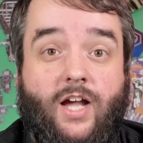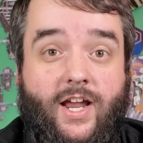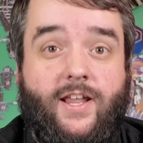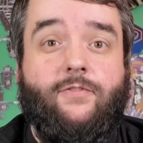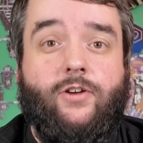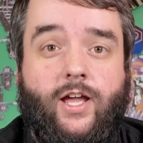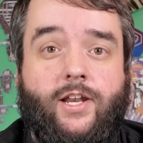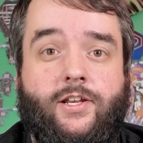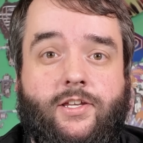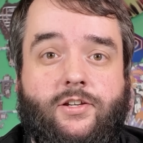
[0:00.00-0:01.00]
I never
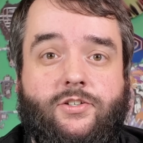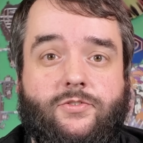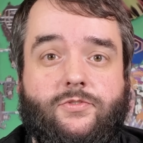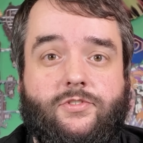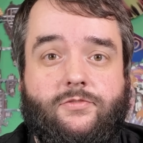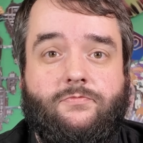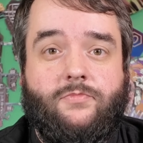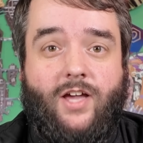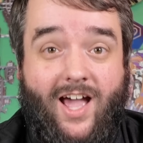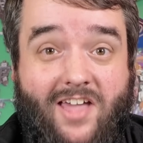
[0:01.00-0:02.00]
had any issues.
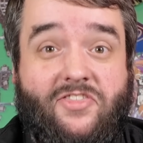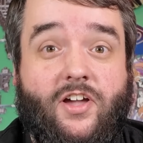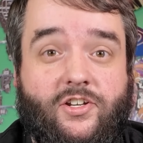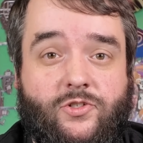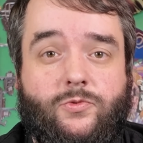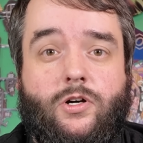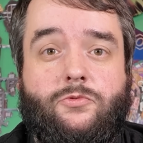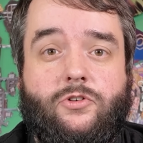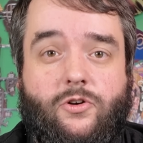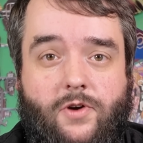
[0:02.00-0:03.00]
I thought you
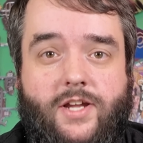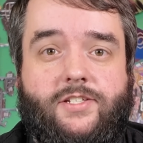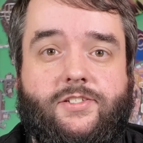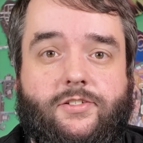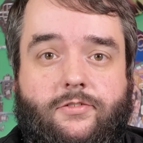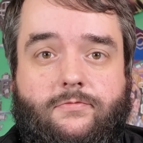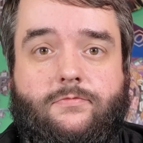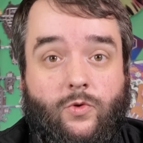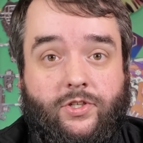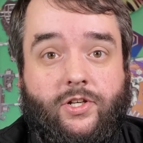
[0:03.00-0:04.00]
all were crazy.
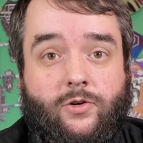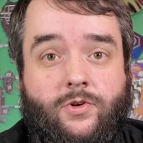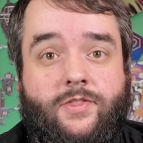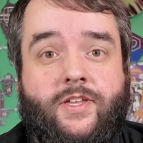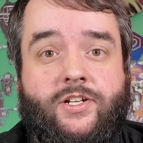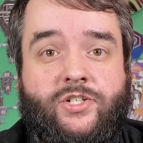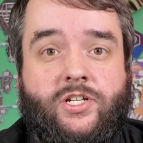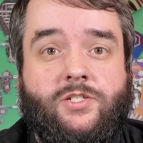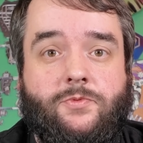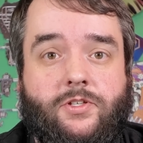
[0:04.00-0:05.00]
Well, you know what? That
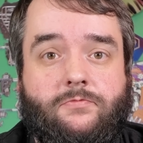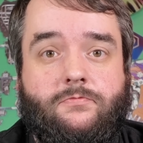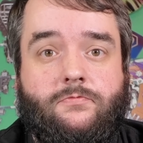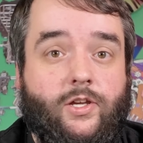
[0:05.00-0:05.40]
jinxed me.